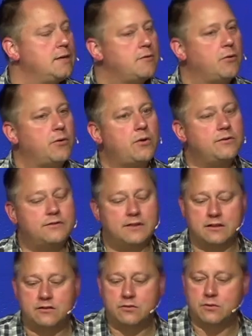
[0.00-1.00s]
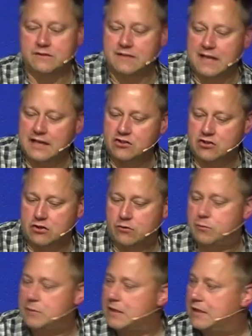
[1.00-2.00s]
but we always get into a danger
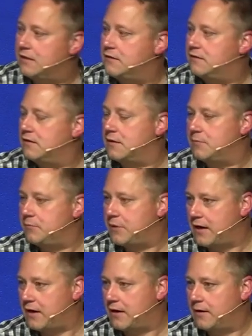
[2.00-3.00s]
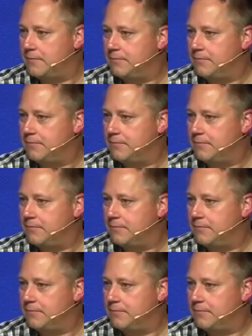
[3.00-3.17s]
when we begin to compare.